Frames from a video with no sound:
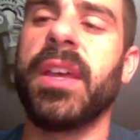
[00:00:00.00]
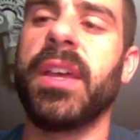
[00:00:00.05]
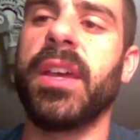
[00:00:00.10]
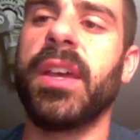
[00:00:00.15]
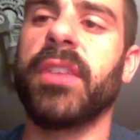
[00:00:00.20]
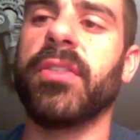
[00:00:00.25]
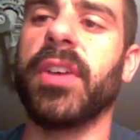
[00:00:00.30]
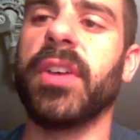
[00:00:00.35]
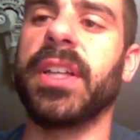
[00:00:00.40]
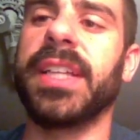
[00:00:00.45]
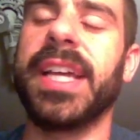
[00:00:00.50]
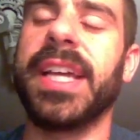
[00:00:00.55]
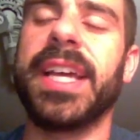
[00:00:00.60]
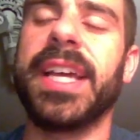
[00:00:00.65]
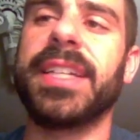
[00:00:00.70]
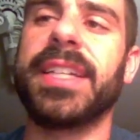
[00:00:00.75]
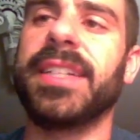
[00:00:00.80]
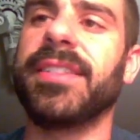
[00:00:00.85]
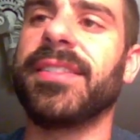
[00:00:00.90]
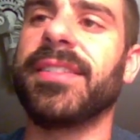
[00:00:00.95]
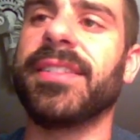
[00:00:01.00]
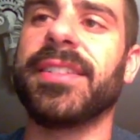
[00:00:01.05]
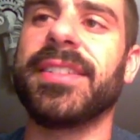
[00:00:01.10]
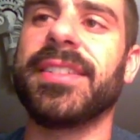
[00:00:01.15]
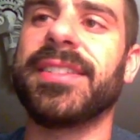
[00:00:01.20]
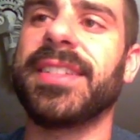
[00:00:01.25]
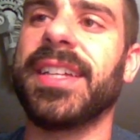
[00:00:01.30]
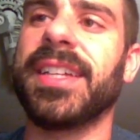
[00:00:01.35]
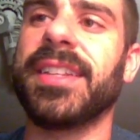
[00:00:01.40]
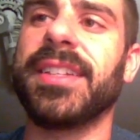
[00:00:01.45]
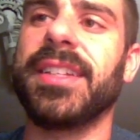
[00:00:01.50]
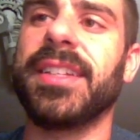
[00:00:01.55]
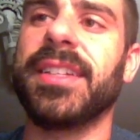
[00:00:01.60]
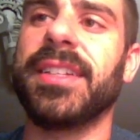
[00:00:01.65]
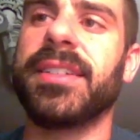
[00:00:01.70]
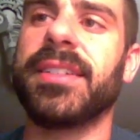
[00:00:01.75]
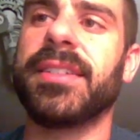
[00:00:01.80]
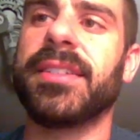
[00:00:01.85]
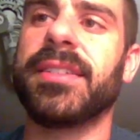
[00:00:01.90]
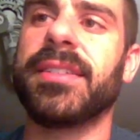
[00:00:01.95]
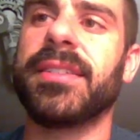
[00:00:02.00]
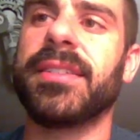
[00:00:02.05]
draw land. He still does nothing.